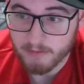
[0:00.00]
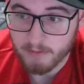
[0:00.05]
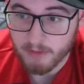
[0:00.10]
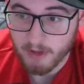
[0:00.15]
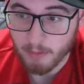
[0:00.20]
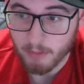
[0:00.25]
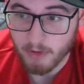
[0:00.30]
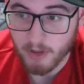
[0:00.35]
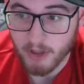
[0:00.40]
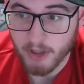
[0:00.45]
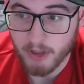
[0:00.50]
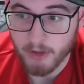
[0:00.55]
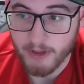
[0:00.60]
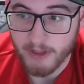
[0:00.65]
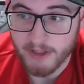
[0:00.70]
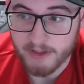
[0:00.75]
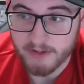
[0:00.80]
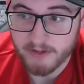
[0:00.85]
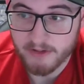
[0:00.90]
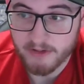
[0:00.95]
Abreu
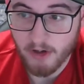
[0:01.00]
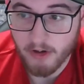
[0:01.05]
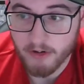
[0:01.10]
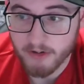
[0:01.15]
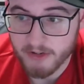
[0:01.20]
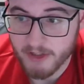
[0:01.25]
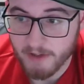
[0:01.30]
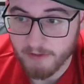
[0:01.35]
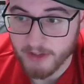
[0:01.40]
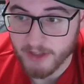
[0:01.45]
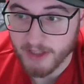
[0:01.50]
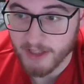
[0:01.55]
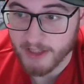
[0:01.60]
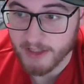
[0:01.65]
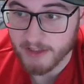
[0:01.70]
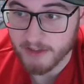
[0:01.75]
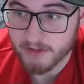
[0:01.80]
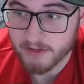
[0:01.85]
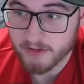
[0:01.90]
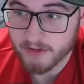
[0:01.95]
has 37
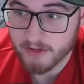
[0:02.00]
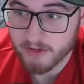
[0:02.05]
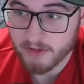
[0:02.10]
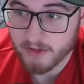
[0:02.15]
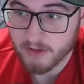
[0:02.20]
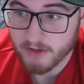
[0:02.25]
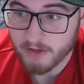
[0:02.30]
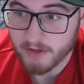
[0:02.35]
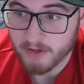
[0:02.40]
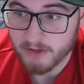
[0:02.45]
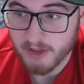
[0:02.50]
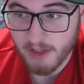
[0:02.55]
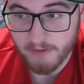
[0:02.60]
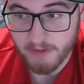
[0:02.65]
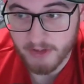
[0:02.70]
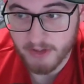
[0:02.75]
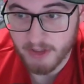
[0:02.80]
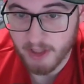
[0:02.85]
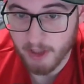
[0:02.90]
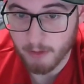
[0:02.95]
hits,
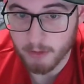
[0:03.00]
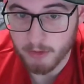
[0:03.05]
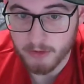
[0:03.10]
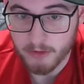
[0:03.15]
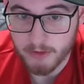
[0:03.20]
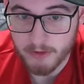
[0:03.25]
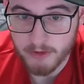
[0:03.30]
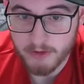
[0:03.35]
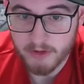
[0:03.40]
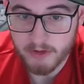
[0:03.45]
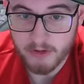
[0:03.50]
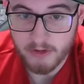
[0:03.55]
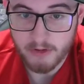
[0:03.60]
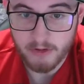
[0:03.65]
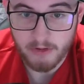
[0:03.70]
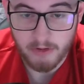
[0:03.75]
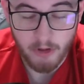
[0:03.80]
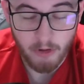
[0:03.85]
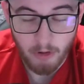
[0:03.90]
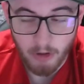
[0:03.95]
7 doubles,
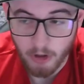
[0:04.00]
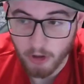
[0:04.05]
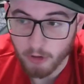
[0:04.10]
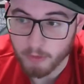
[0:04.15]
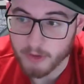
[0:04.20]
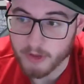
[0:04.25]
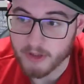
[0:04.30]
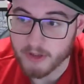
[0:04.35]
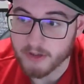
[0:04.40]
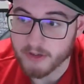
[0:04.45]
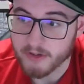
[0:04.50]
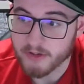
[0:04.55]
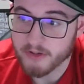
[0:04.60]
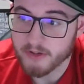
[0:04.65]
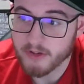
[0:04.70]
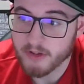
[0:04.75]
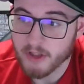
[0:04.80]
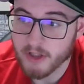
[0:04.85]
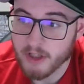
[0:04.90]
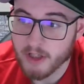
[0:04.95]
no homers,